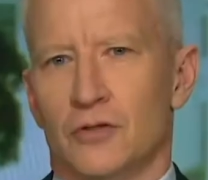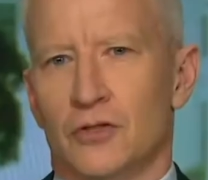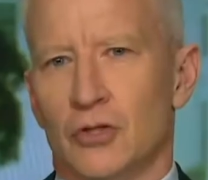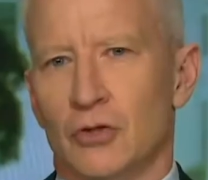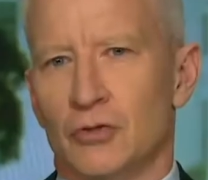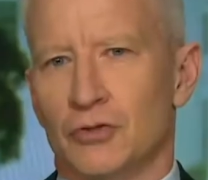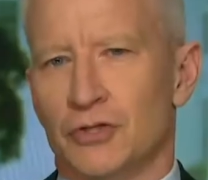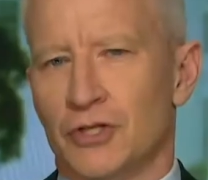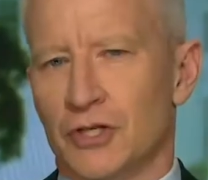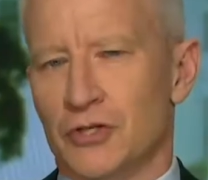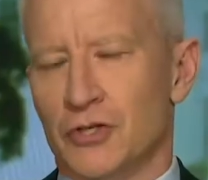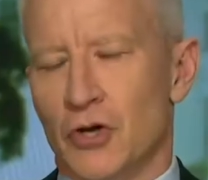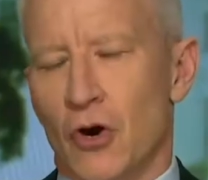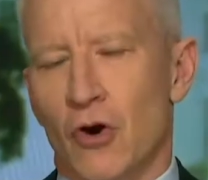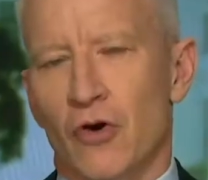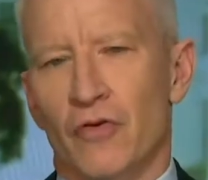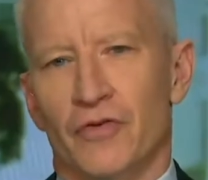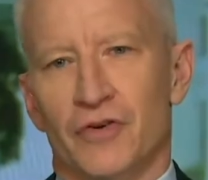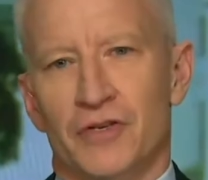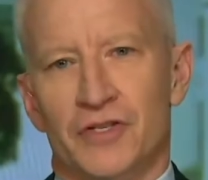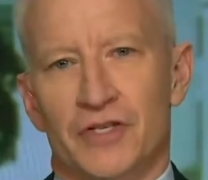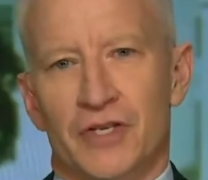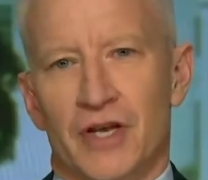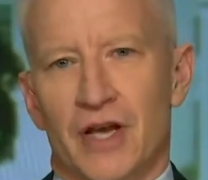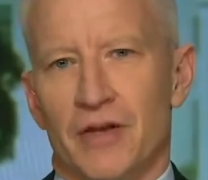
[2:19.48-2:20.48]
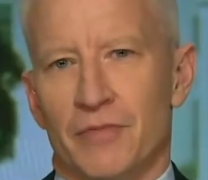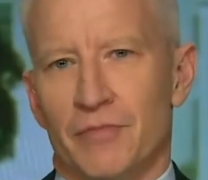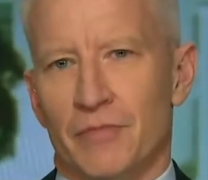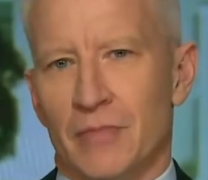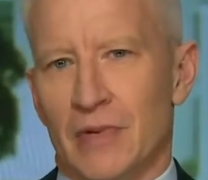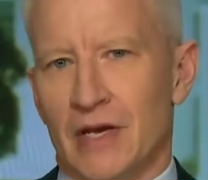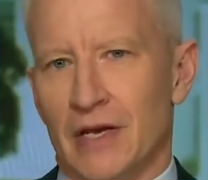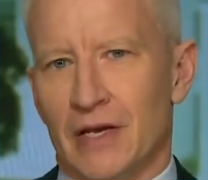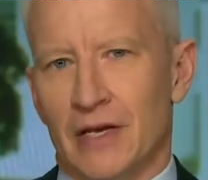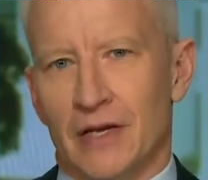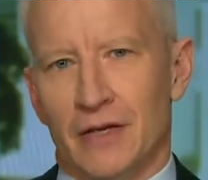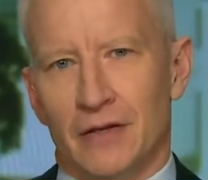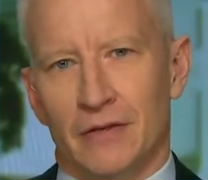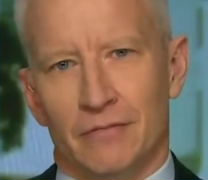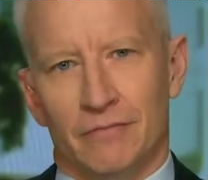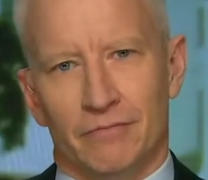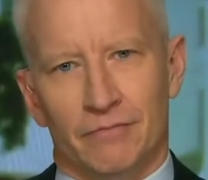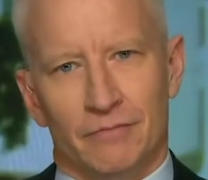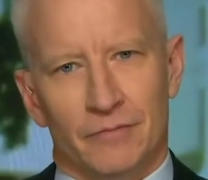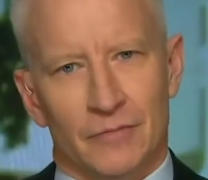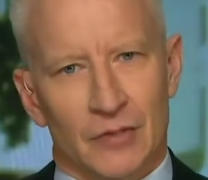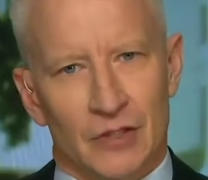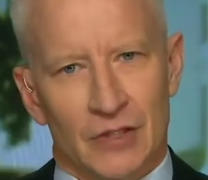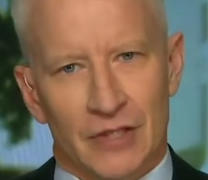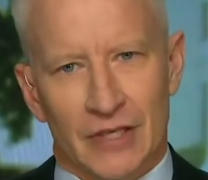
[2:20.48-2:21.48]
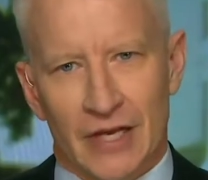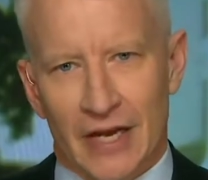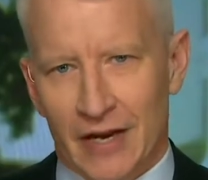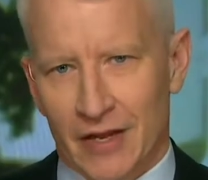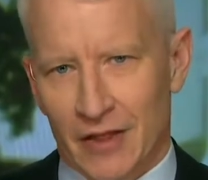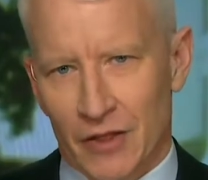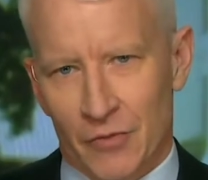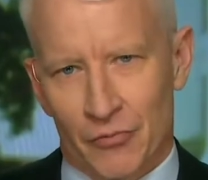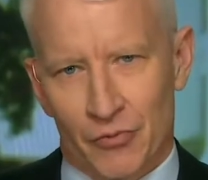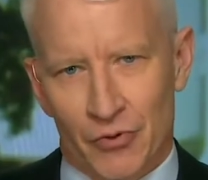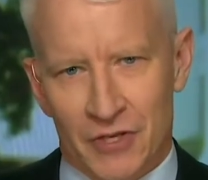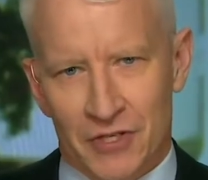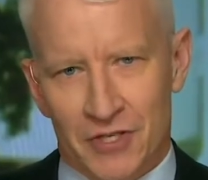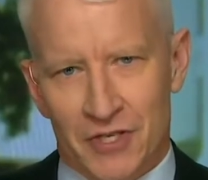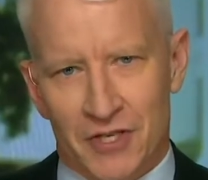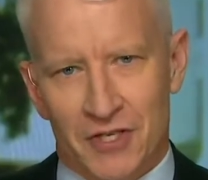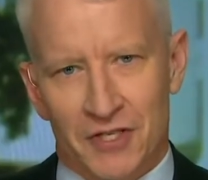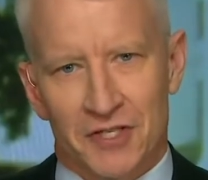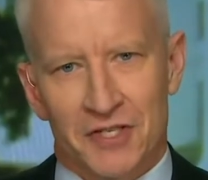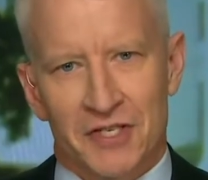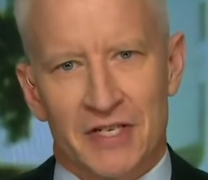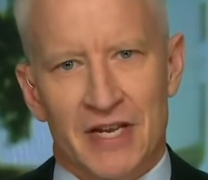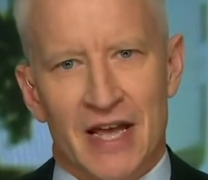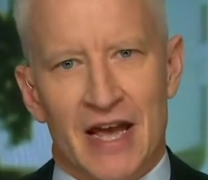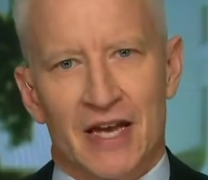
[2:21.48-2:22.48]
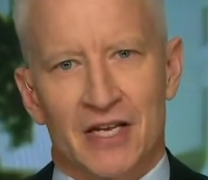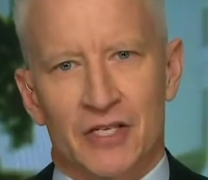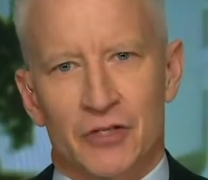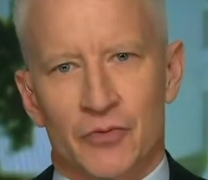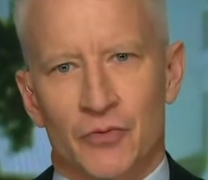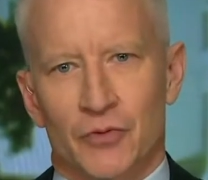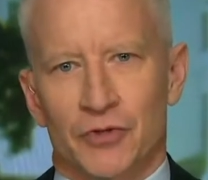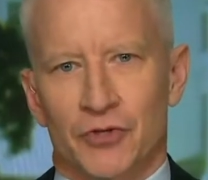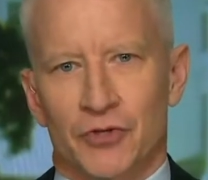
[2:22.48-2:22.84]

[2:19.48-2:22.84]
So, does oversight mean getting the president's tax